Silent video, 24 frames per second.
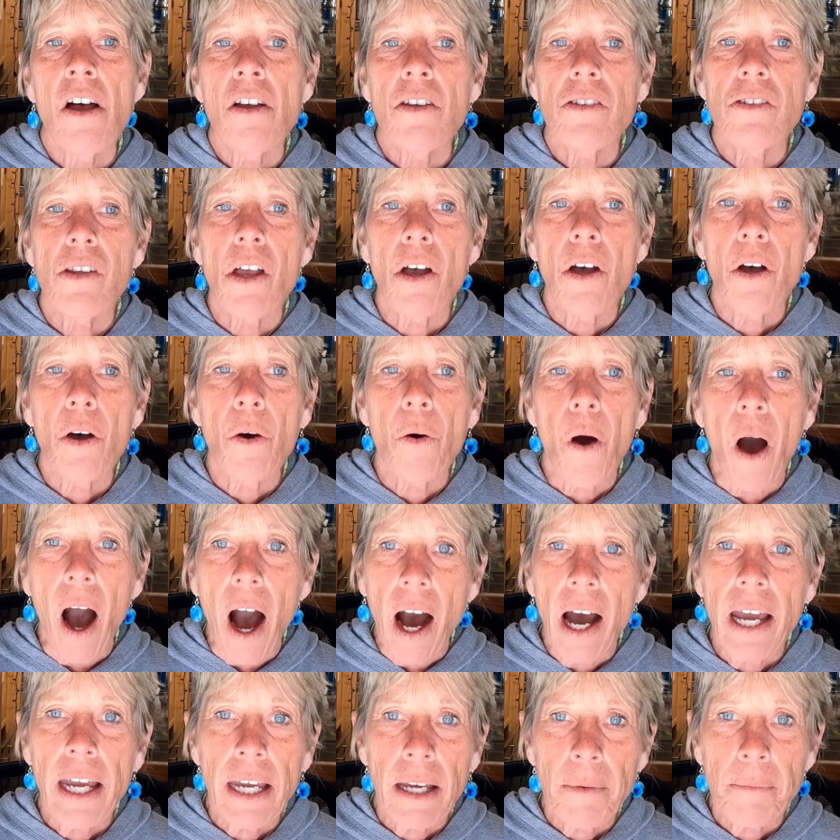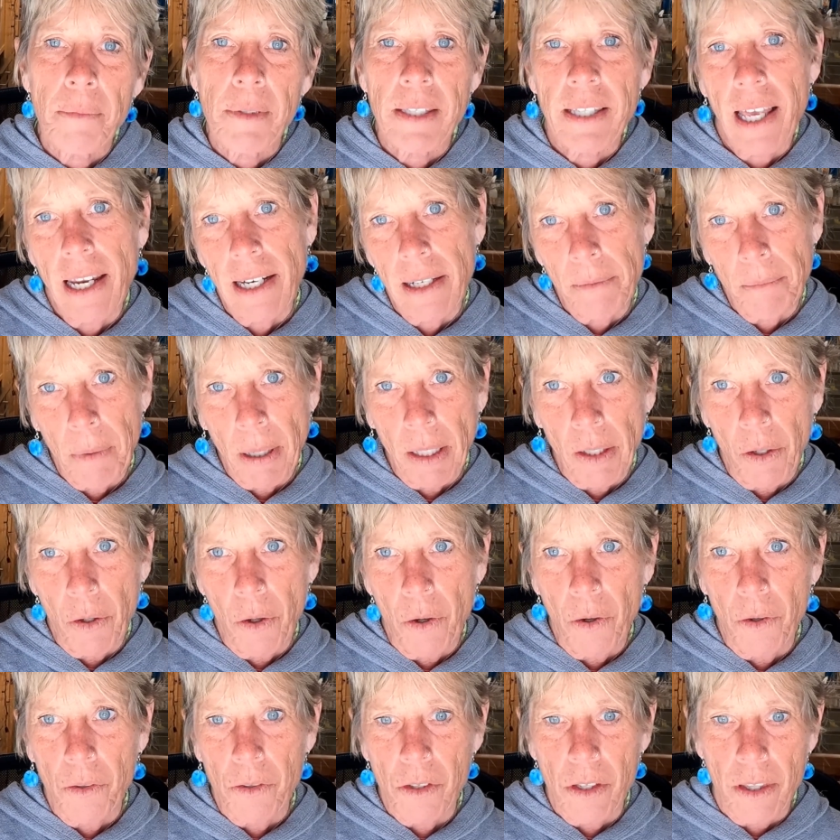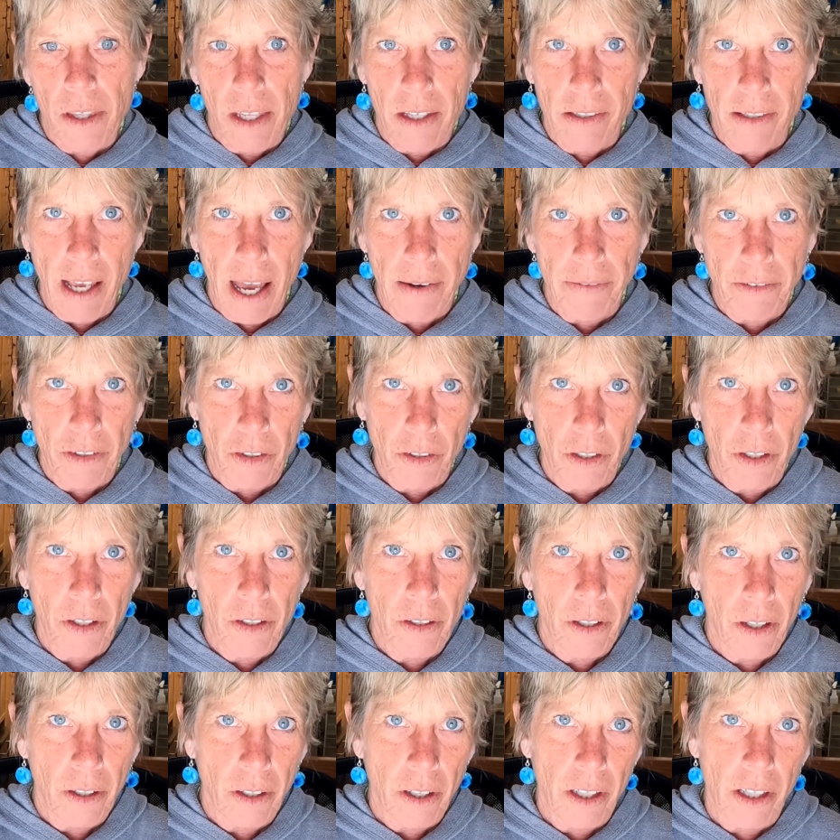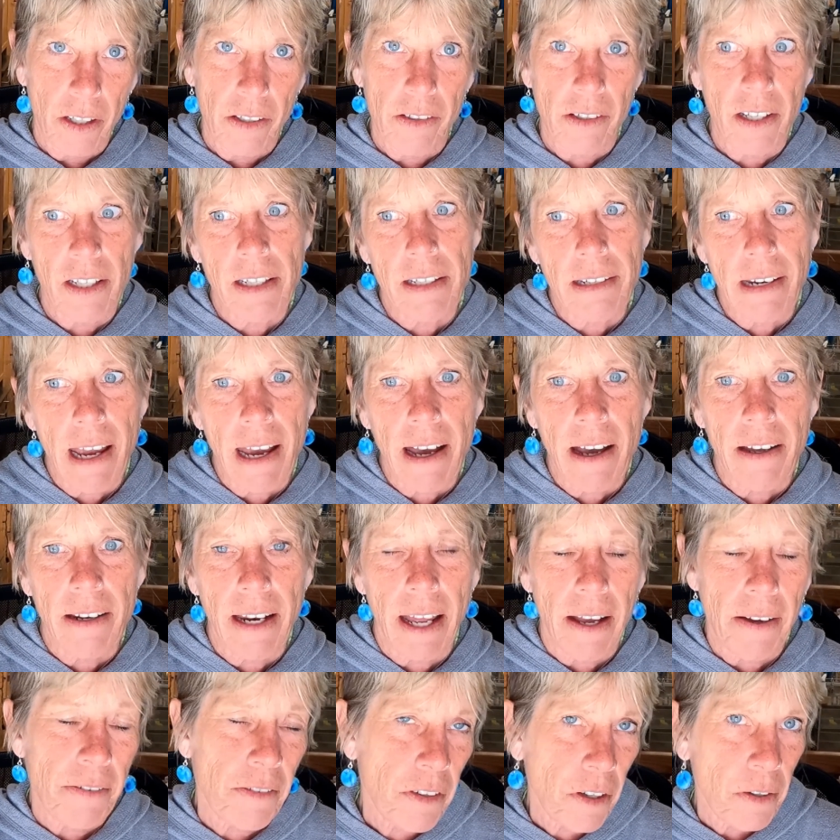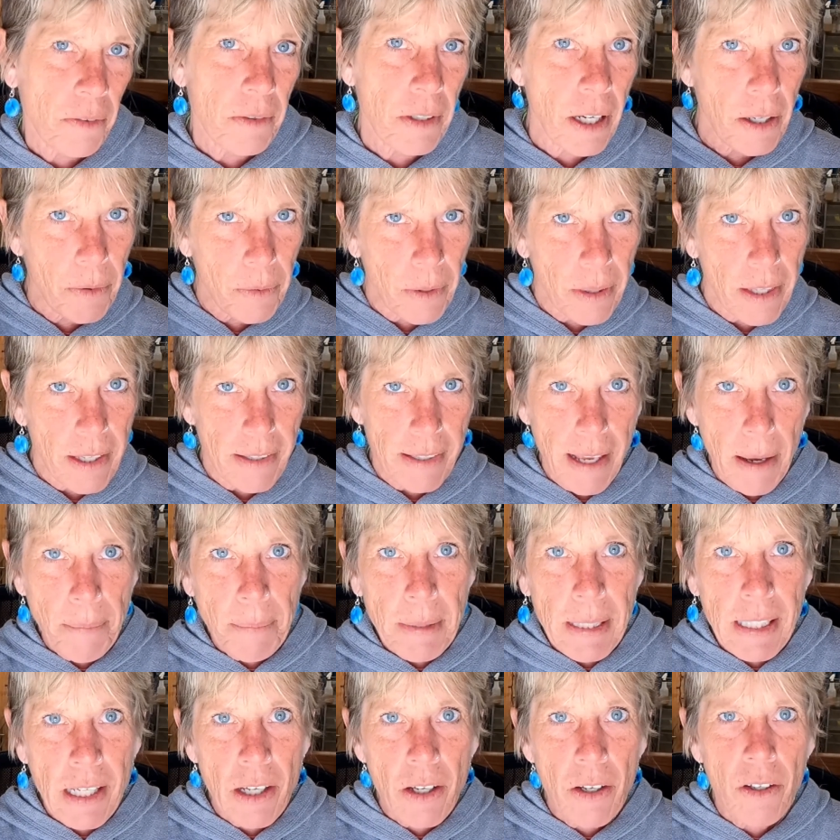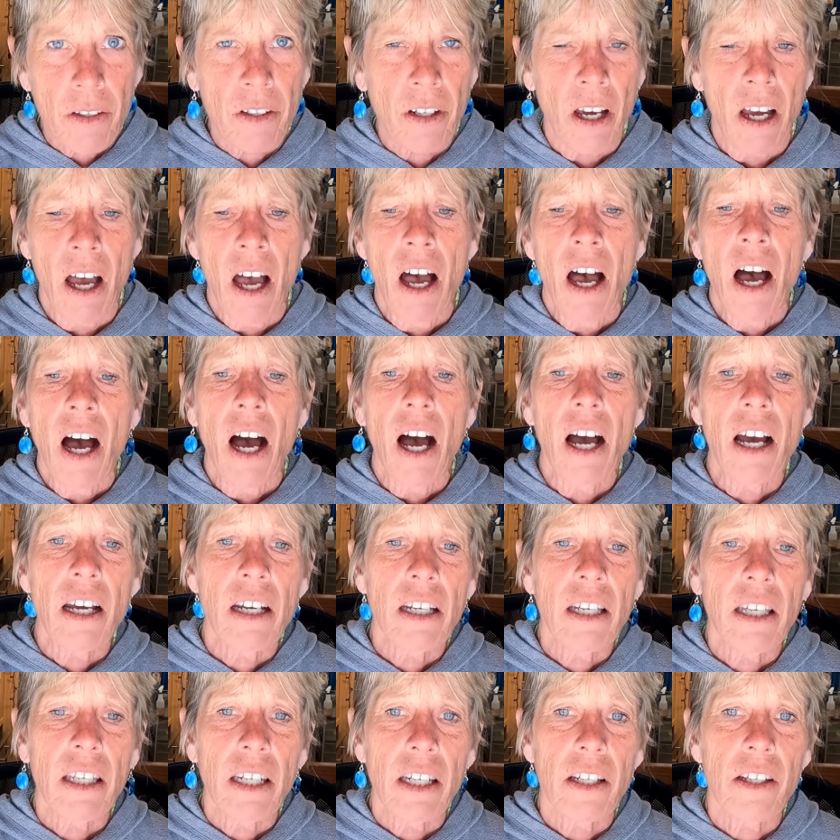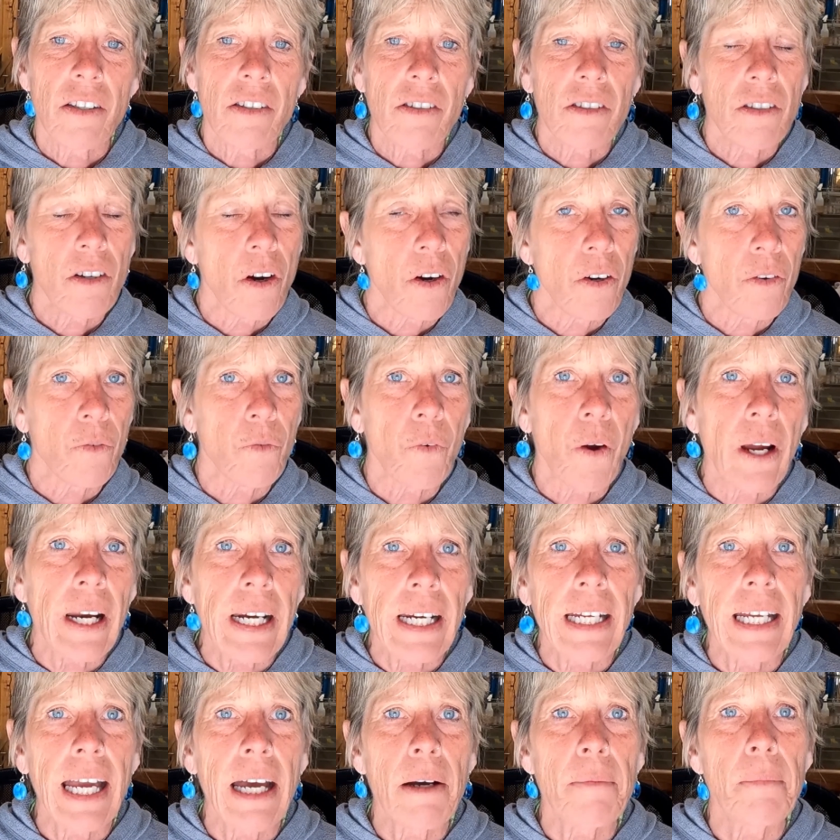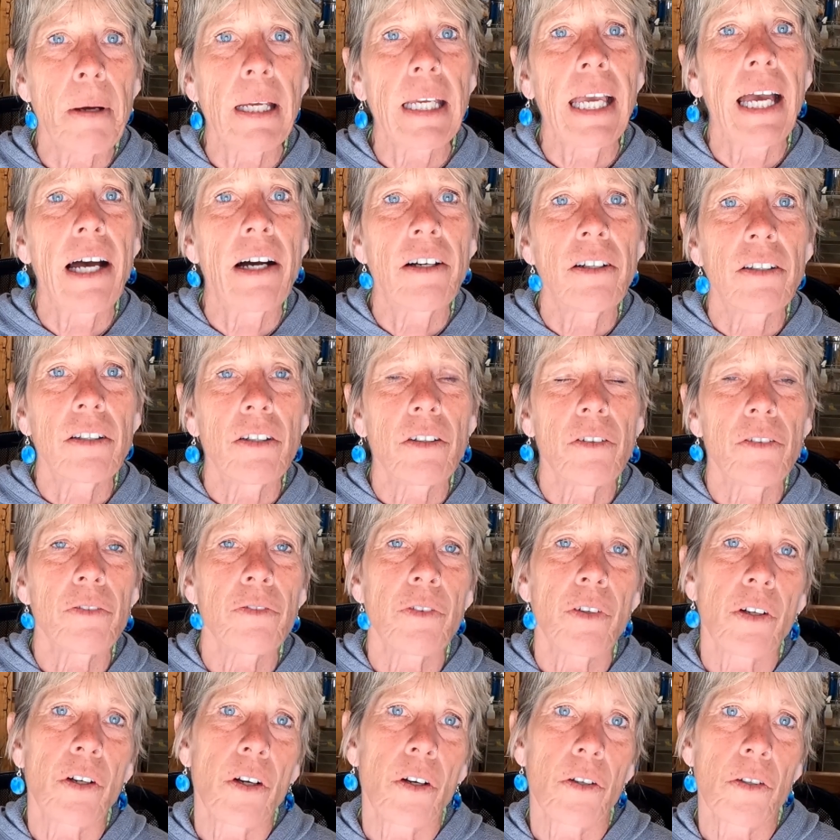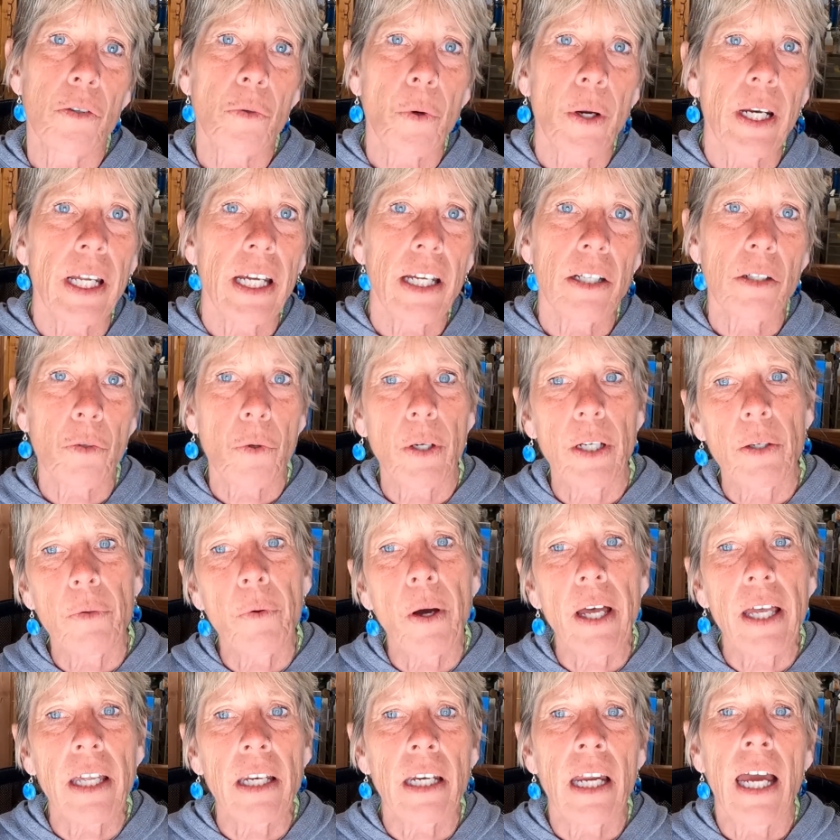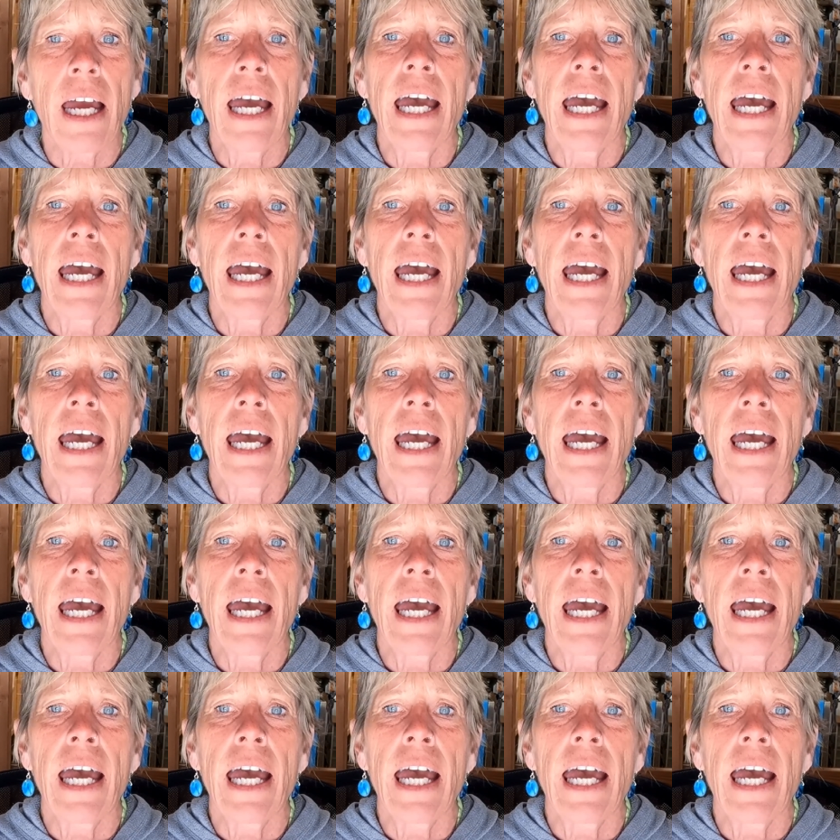So I am setting my goals this afternoon. I'm going to sit down after I'm done with this episode. I'm going to start writing out my calendar for 2021,